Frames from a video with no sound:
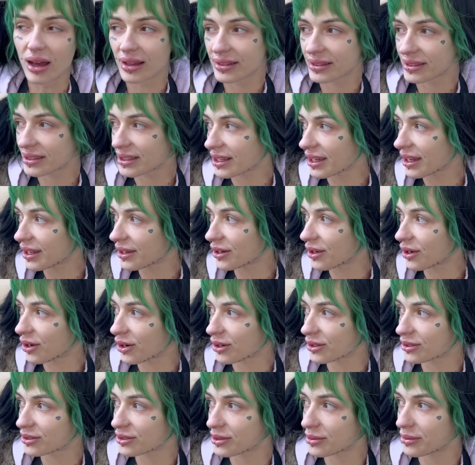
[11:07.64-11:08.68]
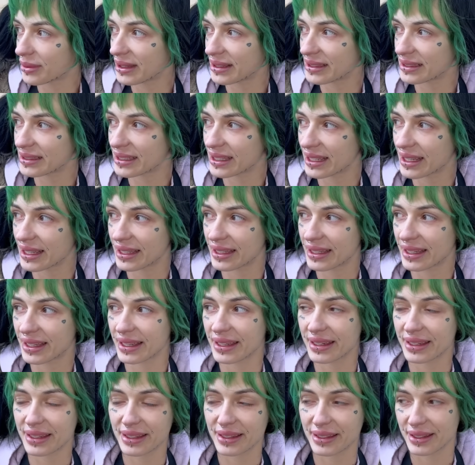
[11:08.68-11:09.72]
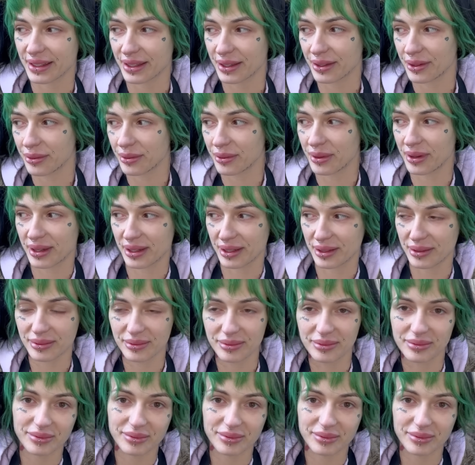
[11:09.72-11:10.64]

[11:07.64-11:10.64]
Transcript: It's kind of hard to maintain anything when...